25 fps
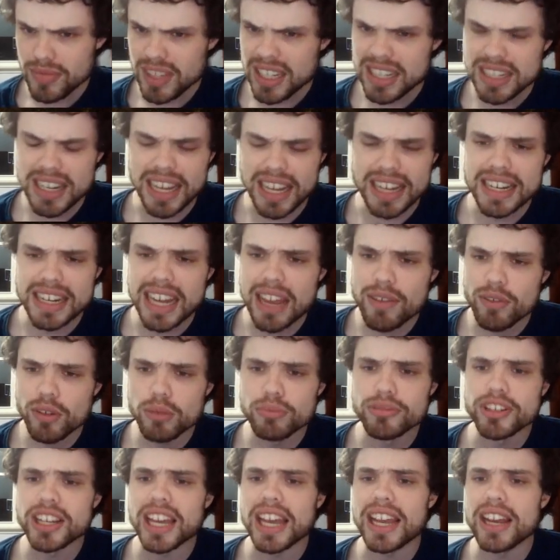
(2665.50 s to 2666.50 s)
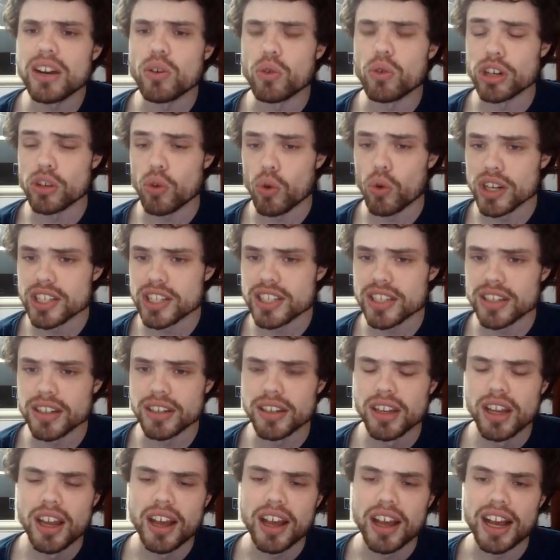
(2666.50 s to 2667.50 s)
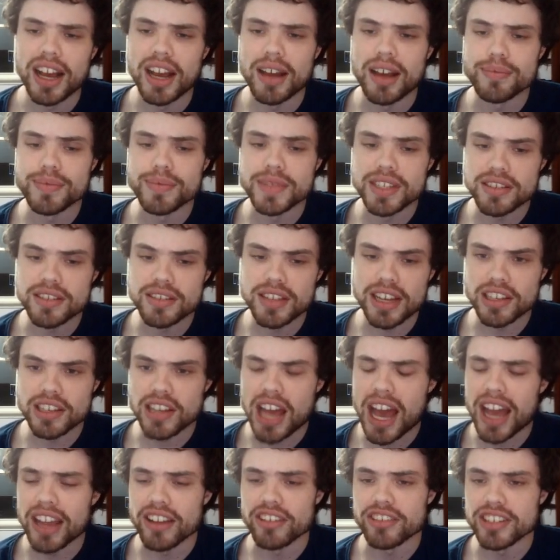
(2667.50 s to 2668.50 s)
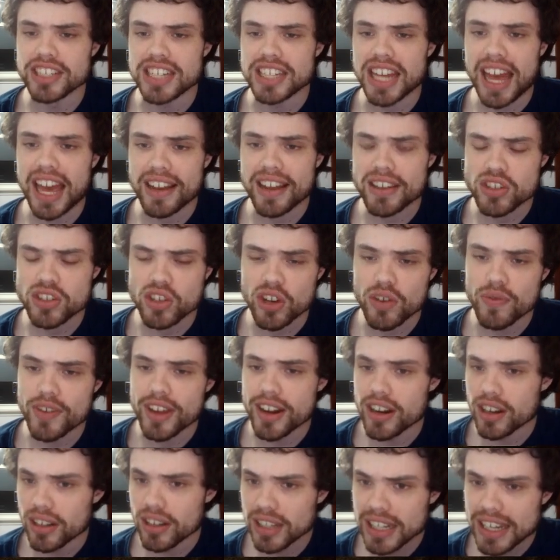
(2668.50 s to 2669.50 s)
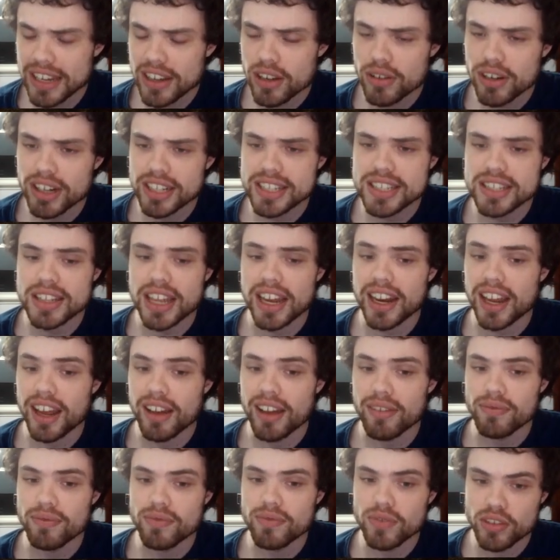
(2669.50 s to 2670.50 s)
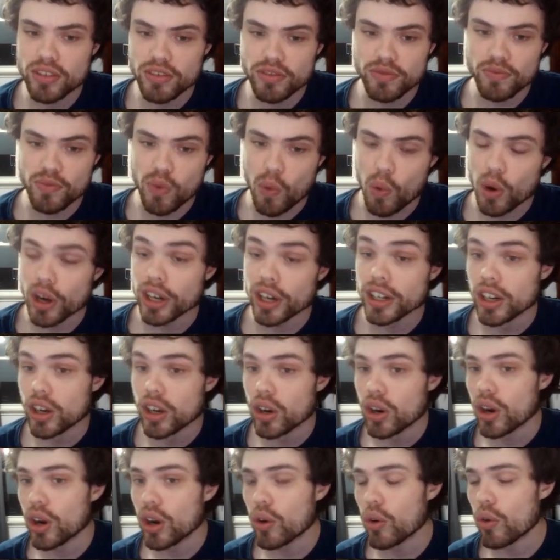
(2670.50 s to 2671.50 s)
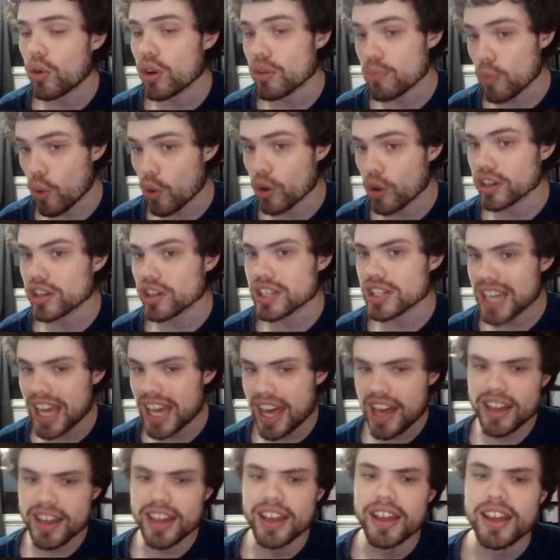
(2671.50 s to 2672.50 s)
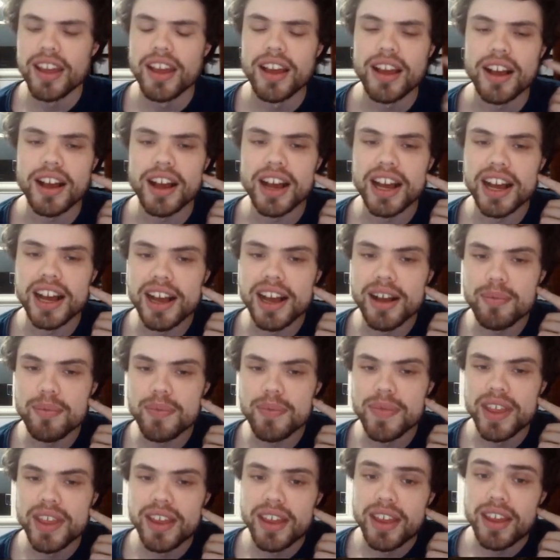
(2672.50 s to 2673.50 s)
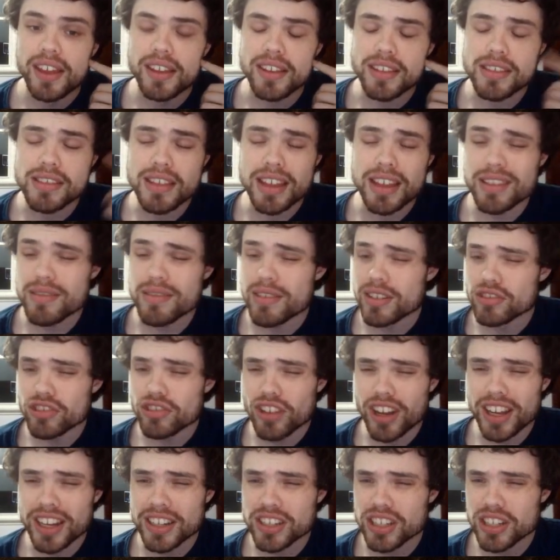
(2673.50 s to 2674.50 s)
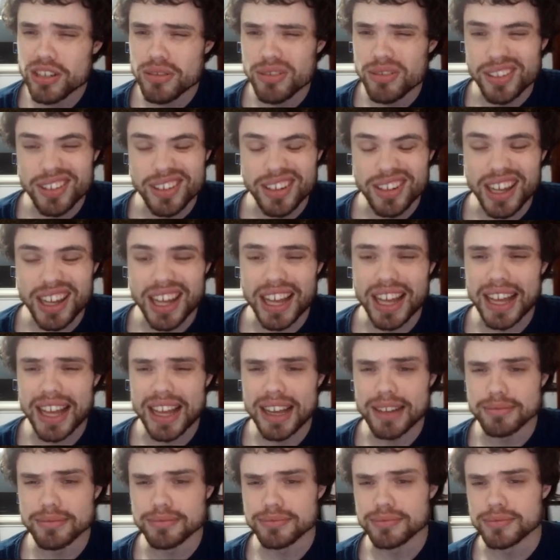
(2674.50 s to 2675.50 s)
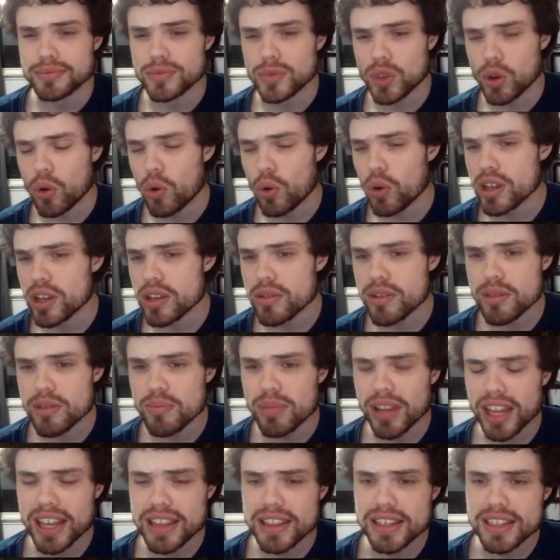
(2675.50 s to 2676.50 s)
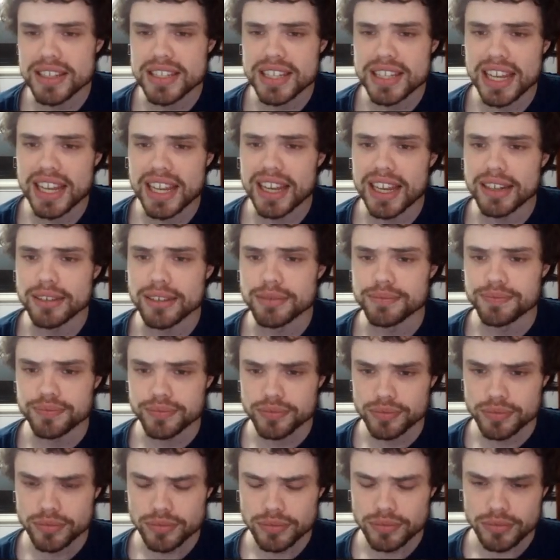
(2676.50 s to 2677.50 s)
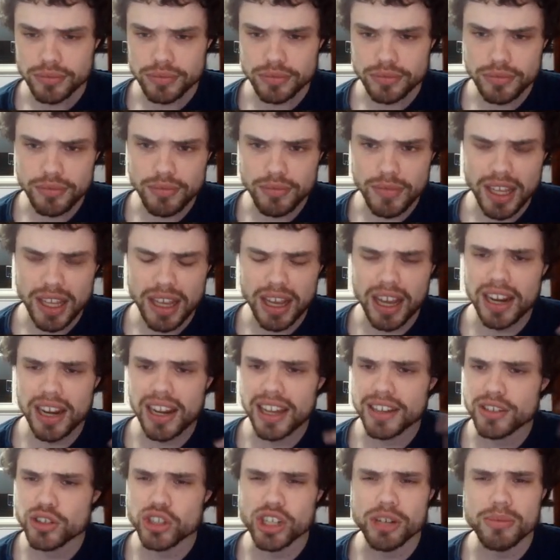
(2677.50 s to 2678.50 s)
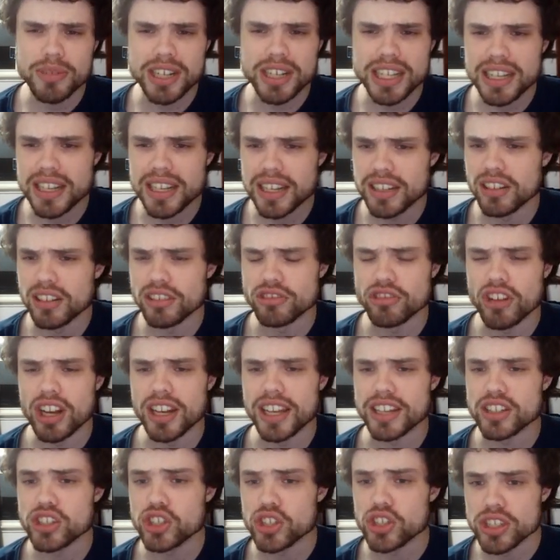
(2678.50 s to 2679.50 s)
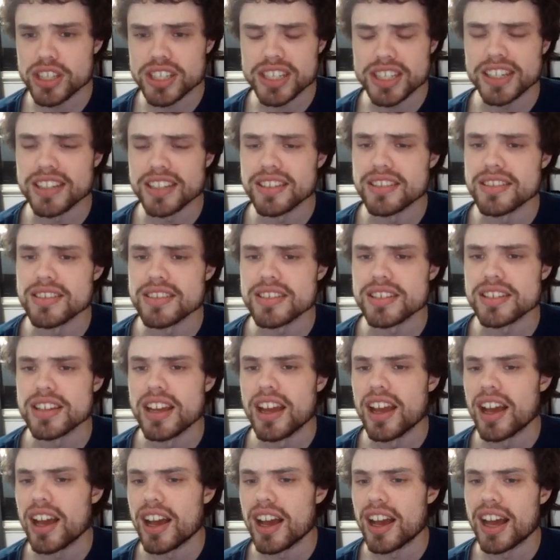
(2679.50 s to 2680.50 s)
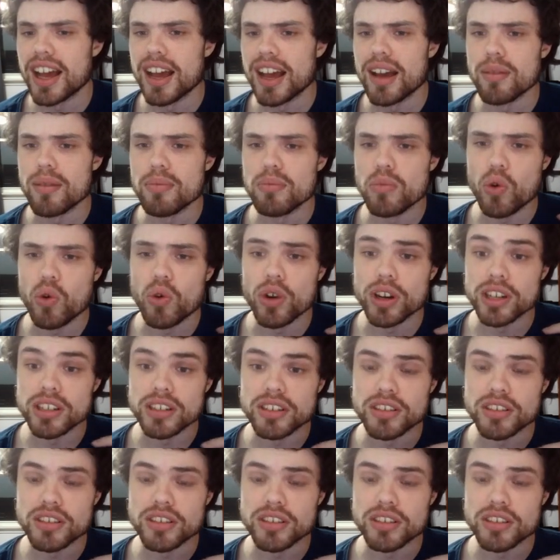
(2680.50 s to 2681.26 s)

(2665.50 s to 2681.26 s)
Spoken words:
like Naval Brigade or Korsan, these like higher attack Soviet elite units that have 4 or more attack, that you can draw into. Or you could play this in like Germany, and you'll draw like Schützens, or